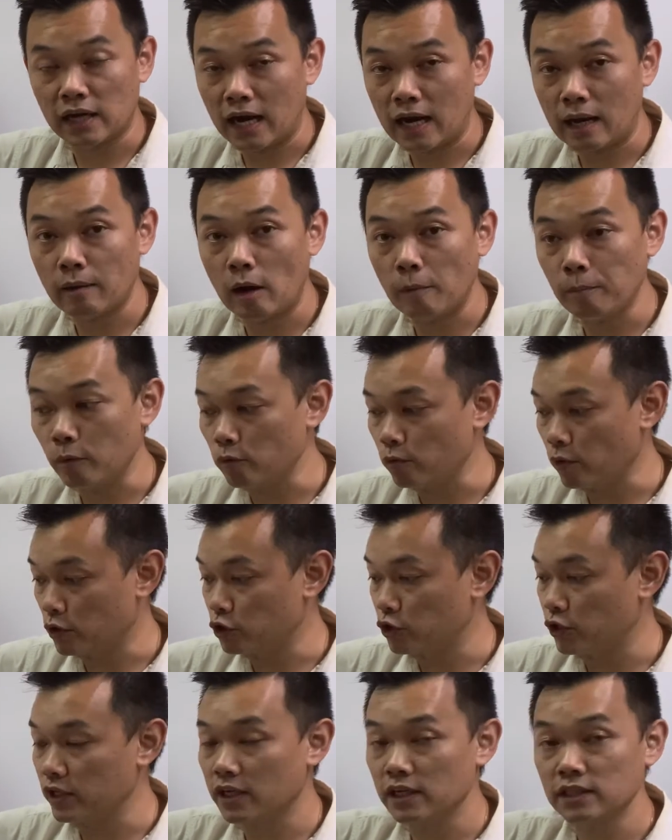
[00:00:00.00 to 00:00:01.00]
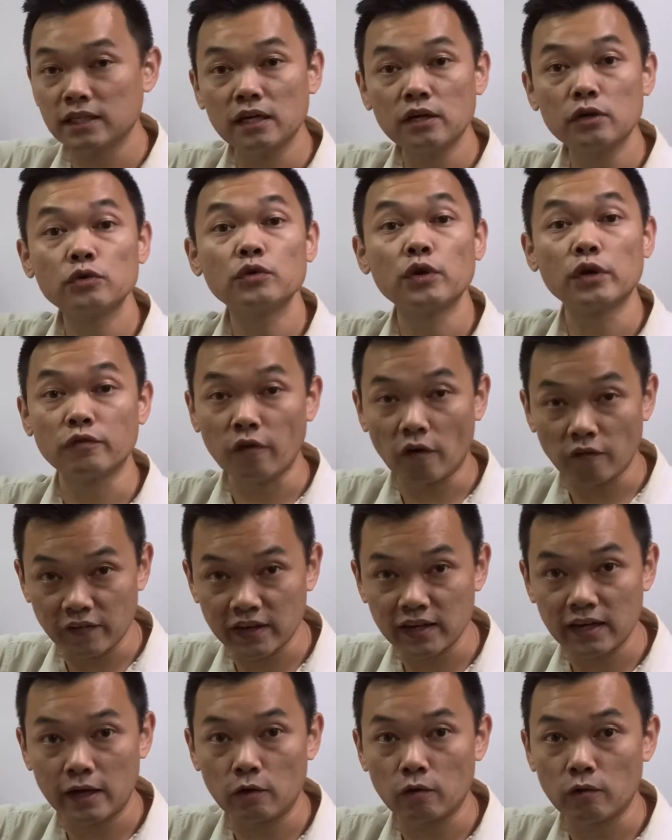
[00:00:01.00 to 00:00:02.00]
The alarm output will trigger the
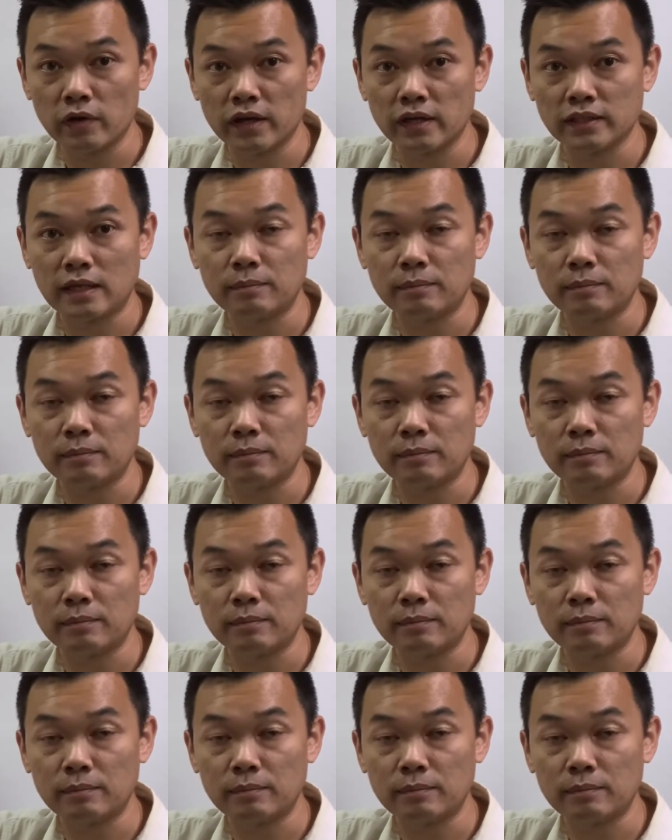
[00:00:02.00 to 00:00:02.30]
revolving light over here.